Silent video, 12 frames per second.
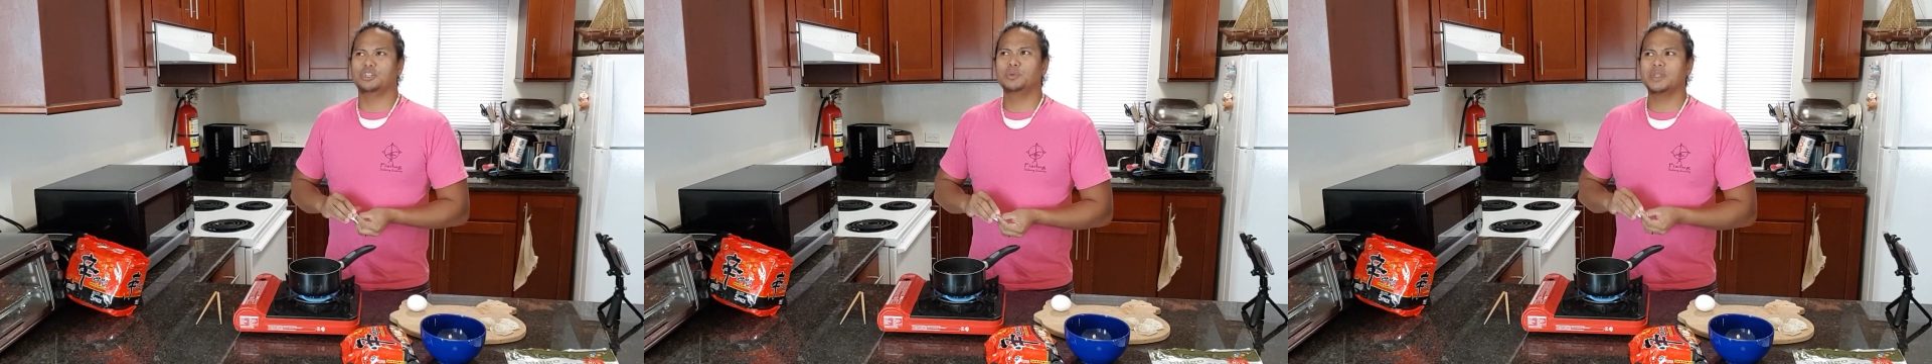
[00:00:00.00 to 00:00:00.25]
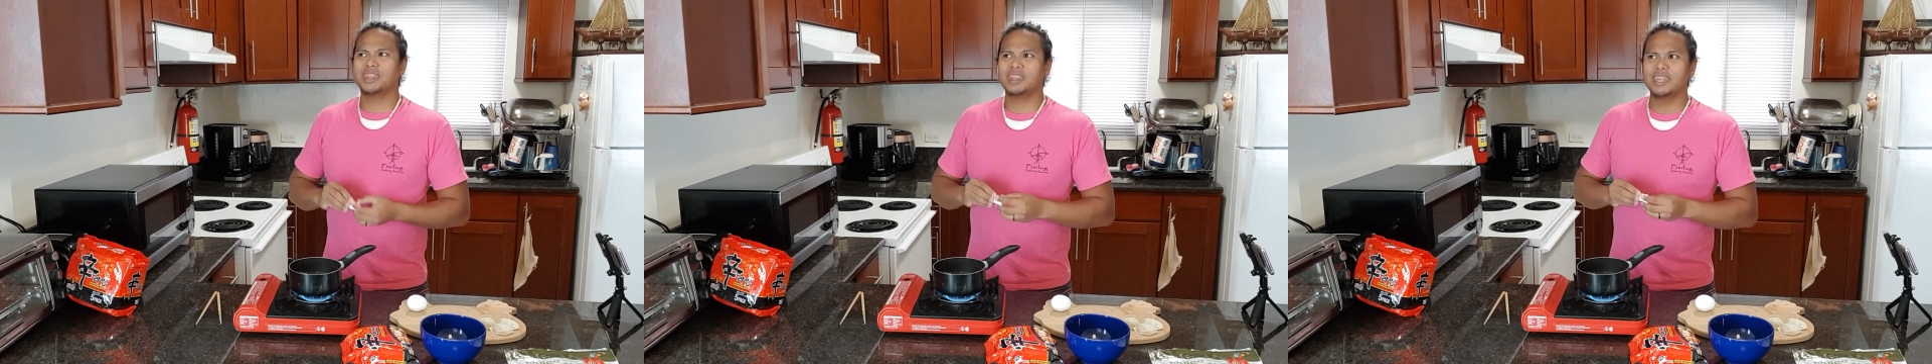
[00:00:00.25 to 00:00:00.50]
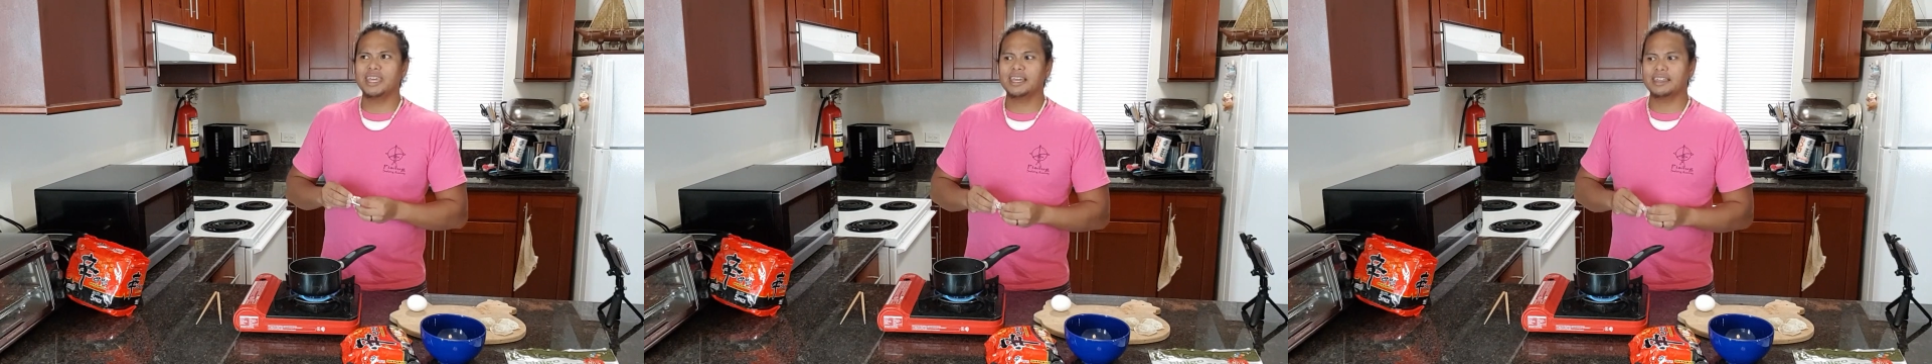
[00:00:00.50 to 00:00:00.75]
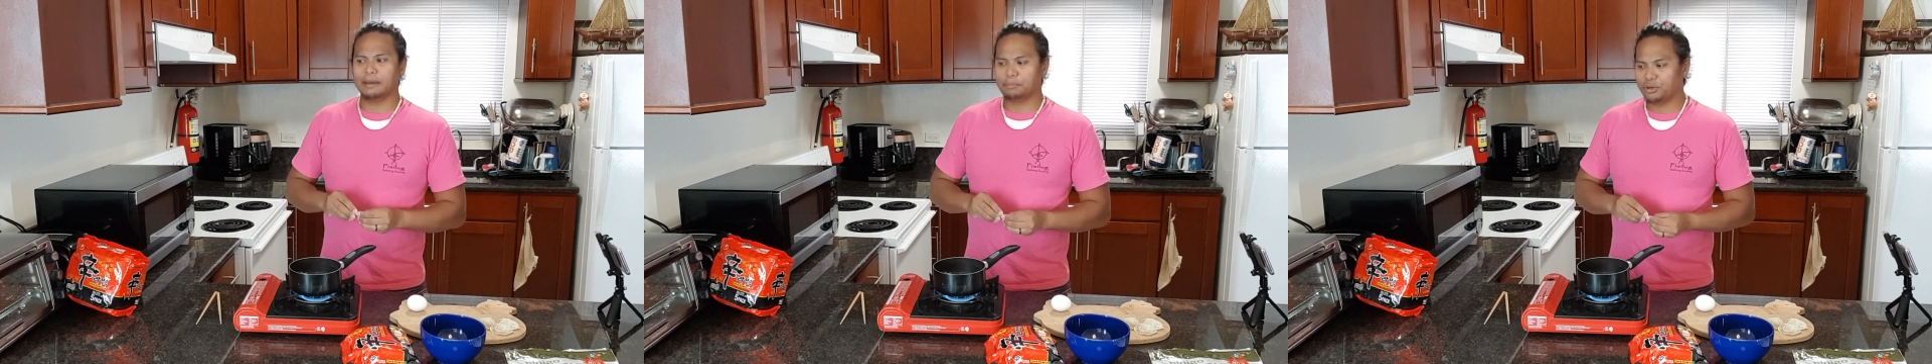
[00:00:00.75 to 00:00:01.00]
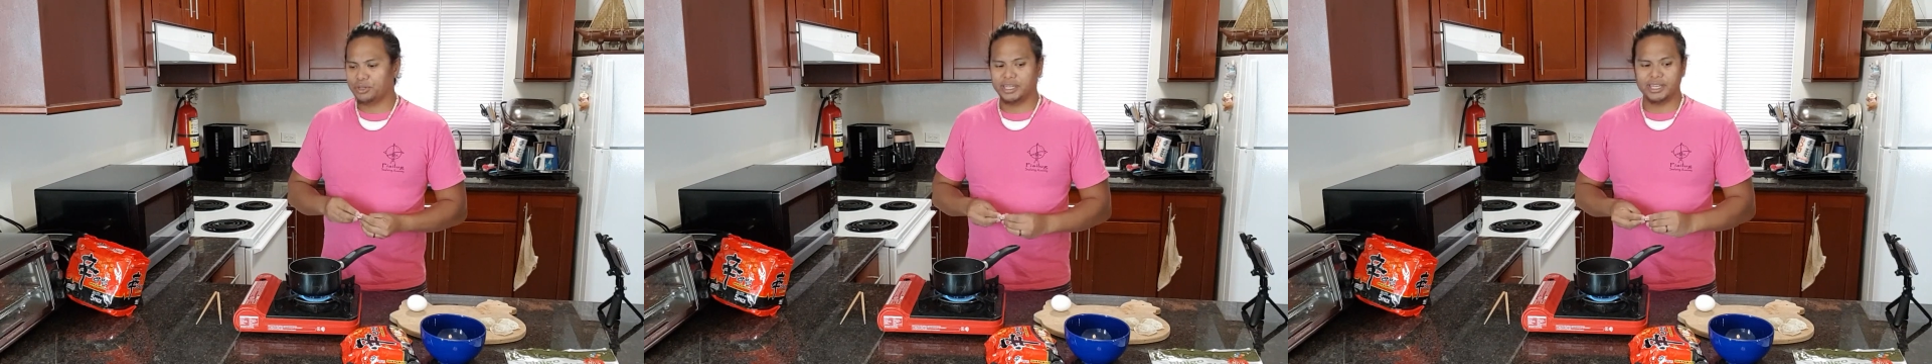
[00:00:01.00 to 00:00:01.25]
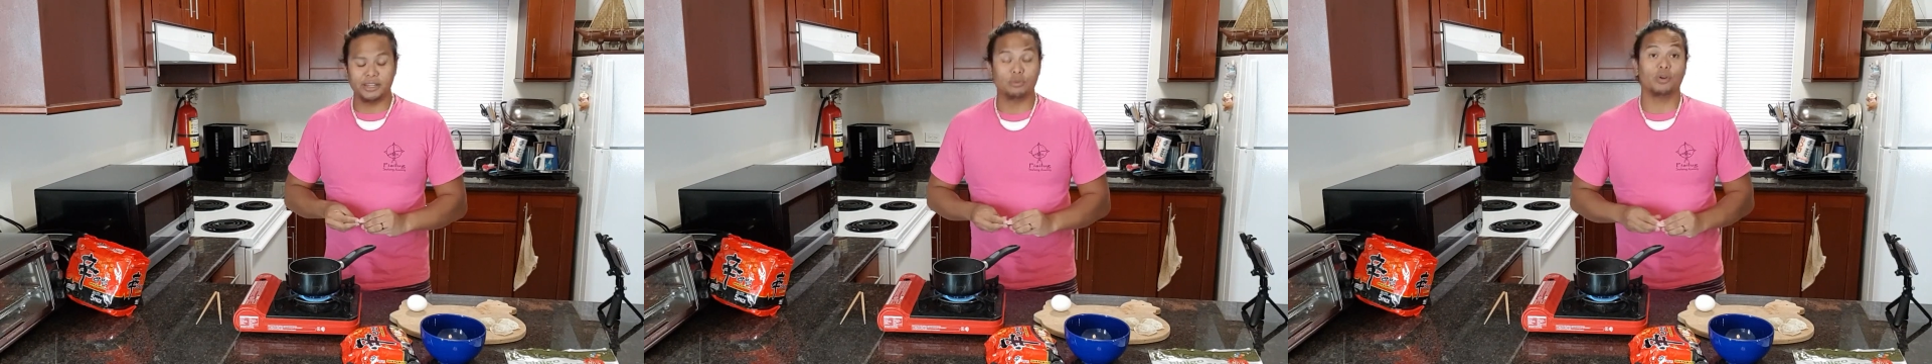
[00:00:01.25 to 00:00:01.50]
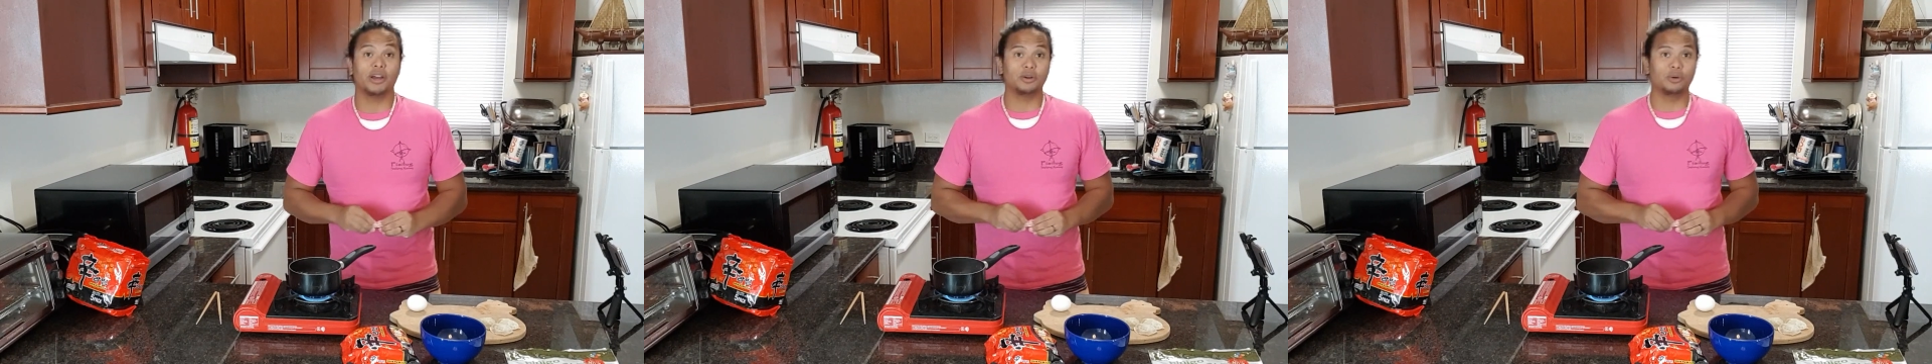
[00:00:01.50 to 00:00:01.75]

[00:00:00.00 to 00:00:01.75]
You would think that putting it in right